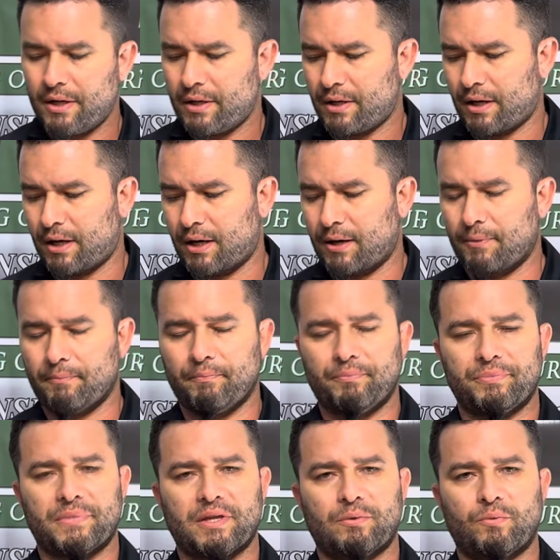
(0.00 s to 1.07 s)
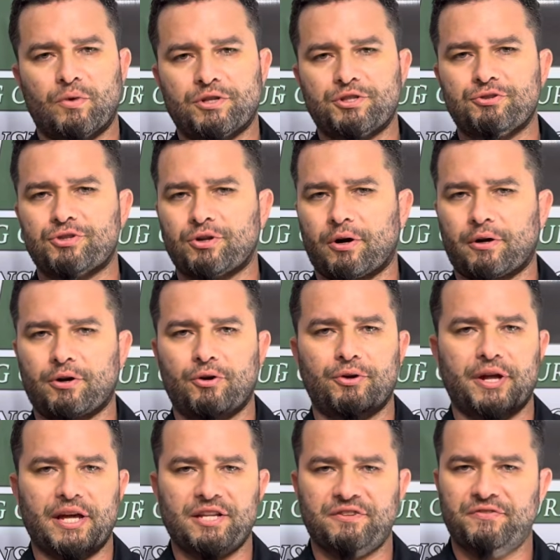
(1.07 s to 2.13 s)
Once you start going
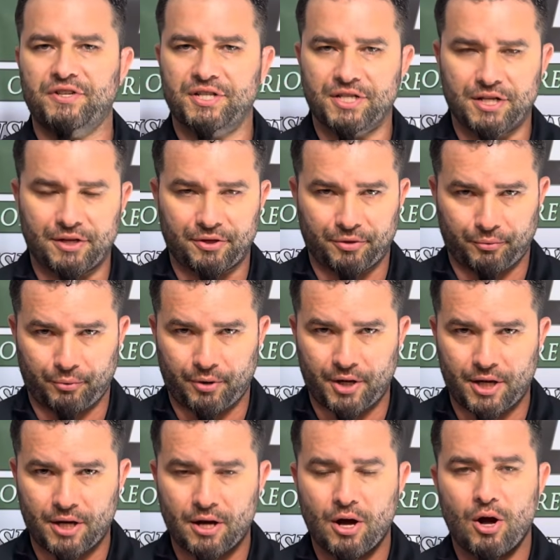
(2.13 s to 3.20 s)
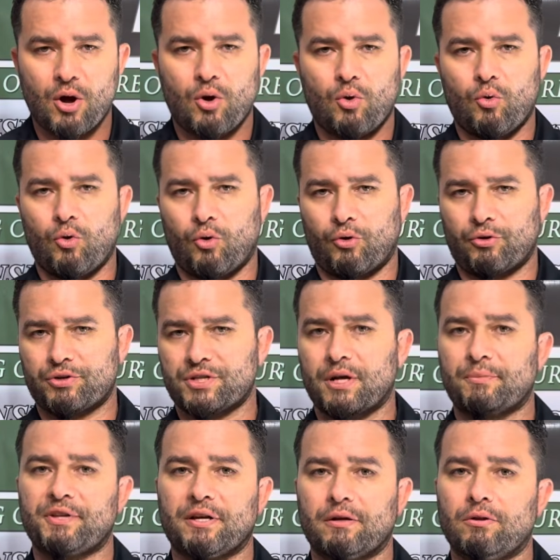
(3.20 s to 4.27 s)
HVC3 or
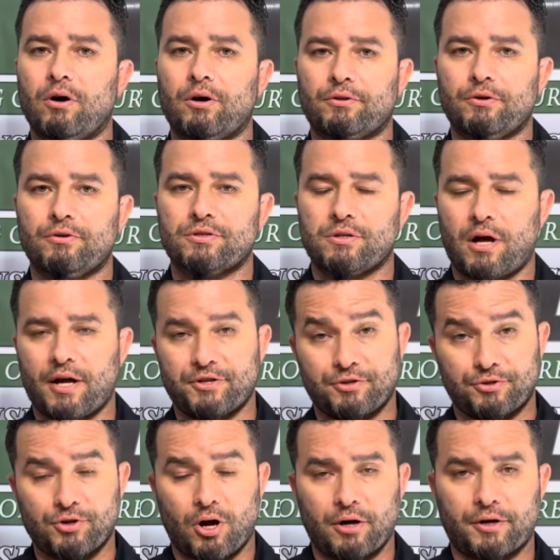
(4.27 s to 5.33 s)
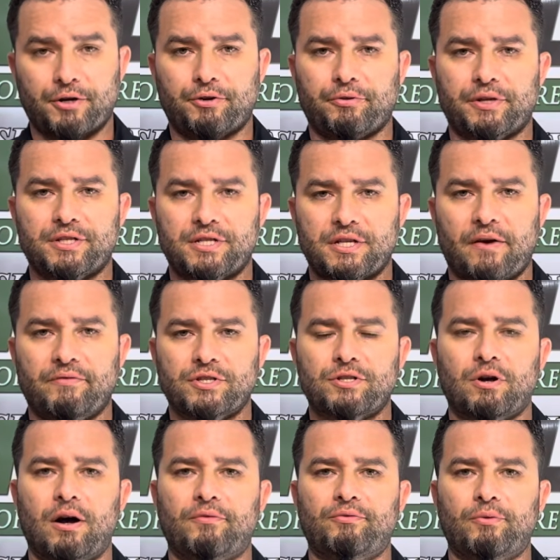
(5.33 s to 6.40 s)
something along those lines, you're talking Grid 7
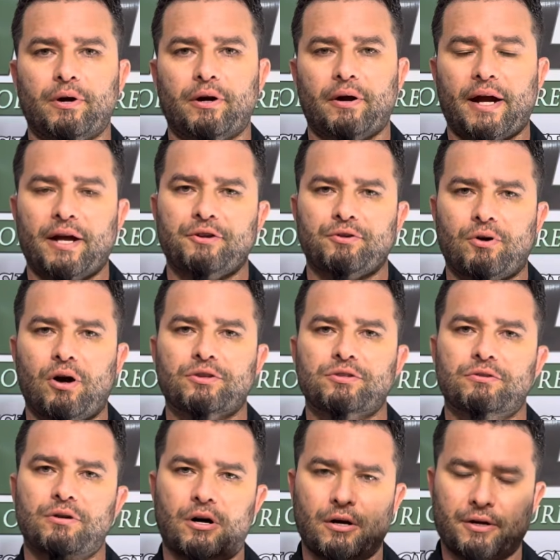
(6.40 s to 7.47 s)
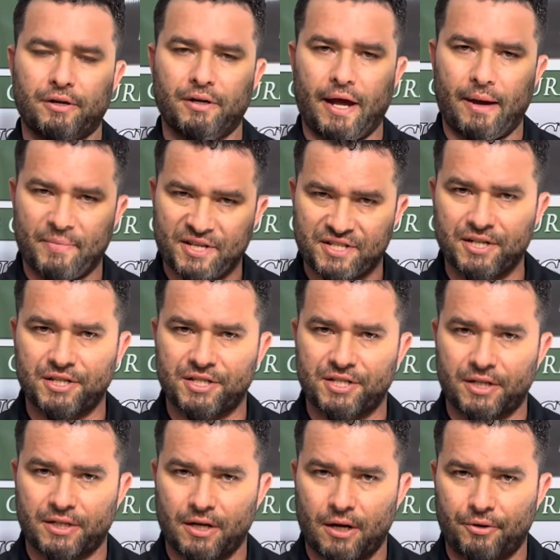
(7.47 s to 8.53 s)
software, and you're also talking MSD
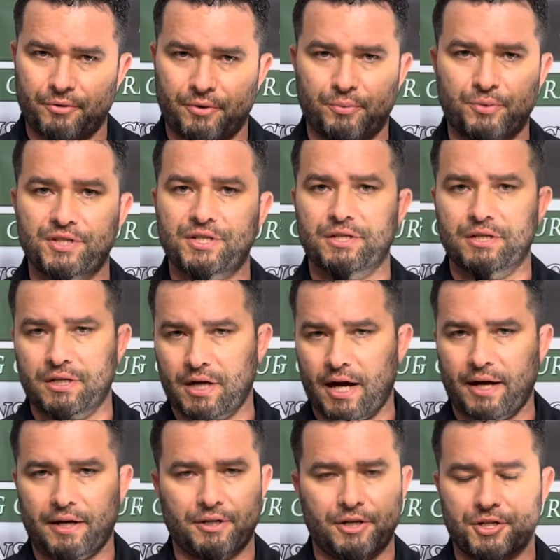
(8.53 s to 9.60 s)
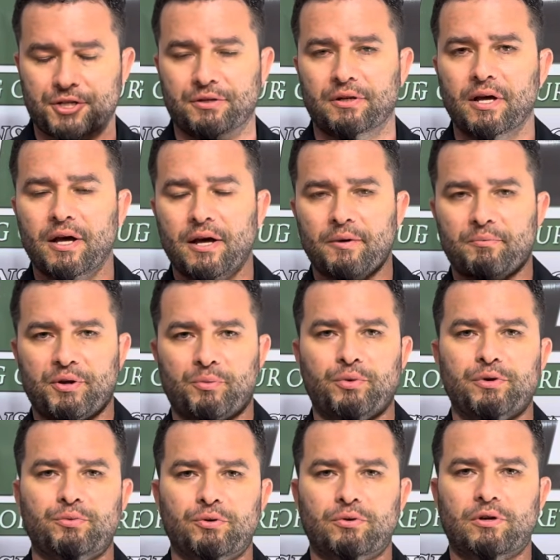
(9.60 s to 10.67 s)
600 with CDI ignition, but we
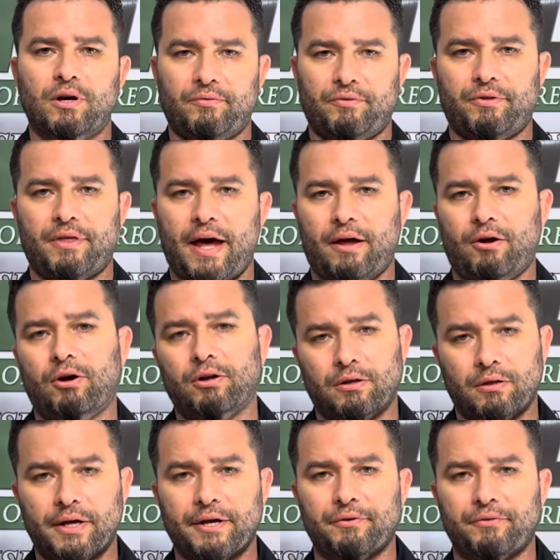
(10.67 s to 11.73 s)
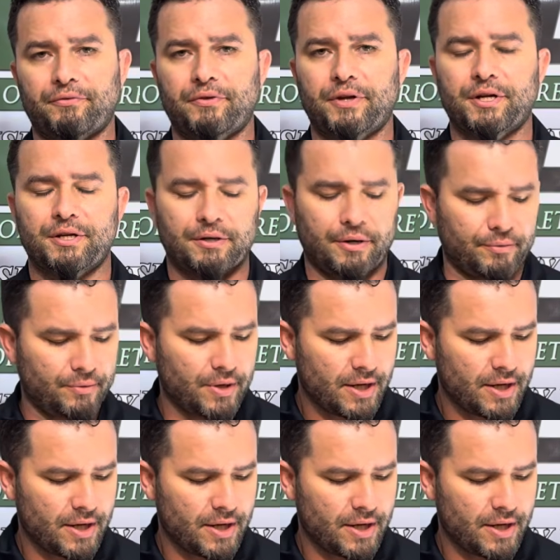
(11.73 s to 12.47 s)
will cover that on a later video.